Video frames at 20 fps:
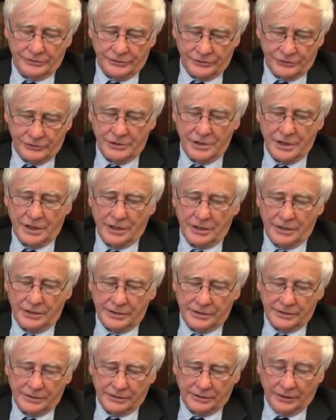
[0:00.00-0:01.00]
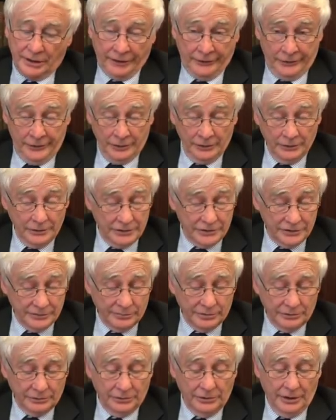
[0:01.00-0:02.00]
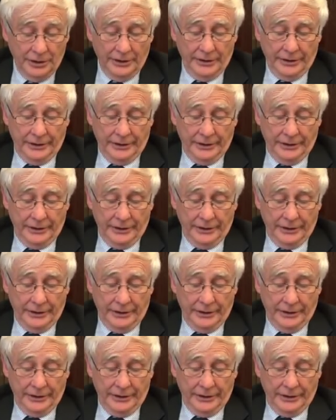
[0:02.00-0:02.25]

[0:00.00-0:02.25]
strict and knowledgeable